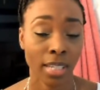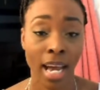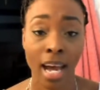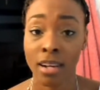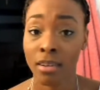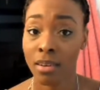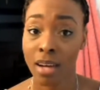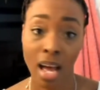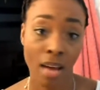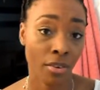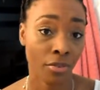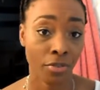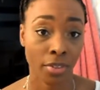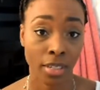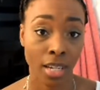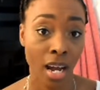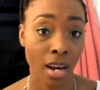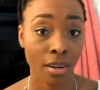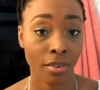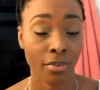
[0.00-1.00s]
I don't have a
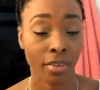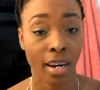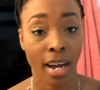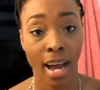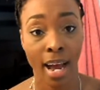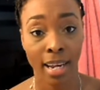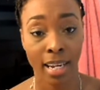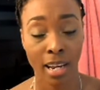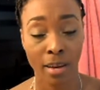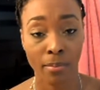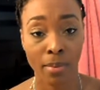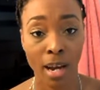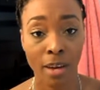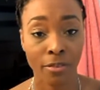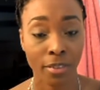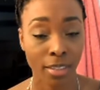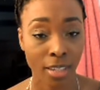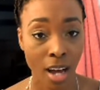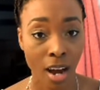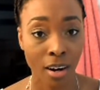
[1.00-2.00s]
photographer. I am my
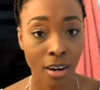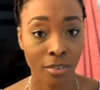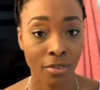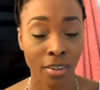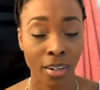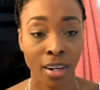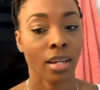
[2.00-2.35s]
photographer.